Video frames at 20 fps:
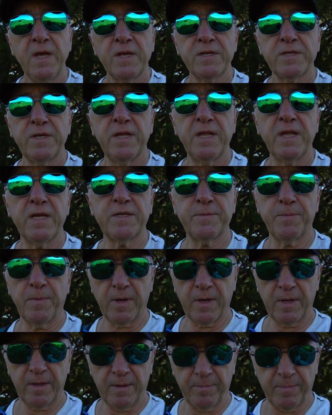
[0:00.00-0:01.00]
So yeah, that's
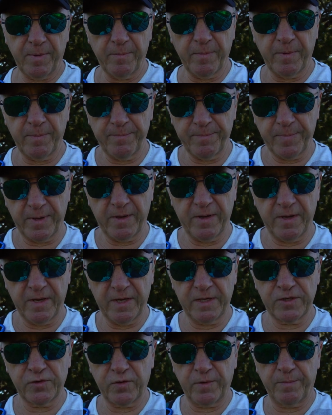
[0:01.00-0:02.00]
my bit of
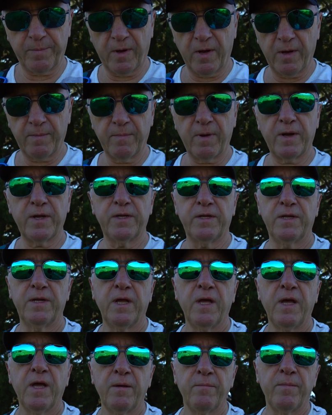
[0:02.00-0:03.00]
history behind
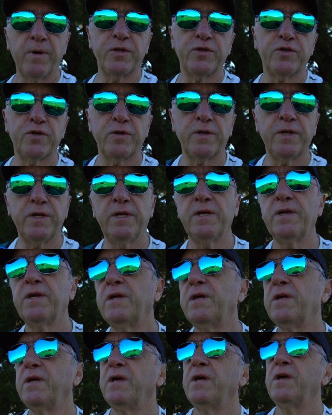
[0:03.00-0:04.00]
my journey
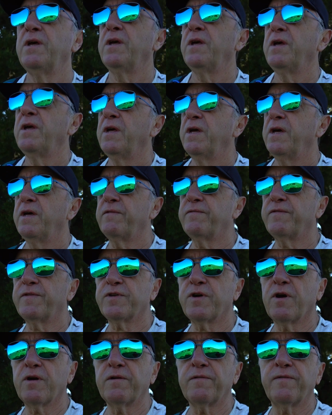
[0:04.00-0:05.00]
in
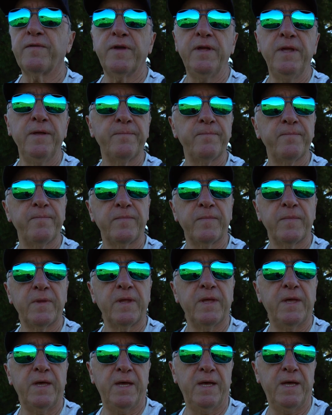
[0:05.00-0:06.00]
photography.
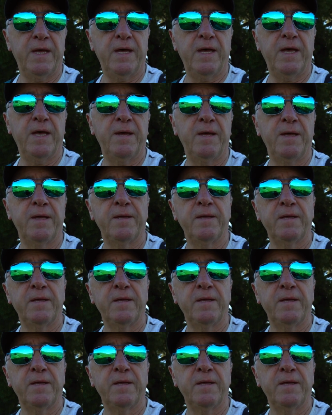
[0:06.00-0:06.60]
Yeah,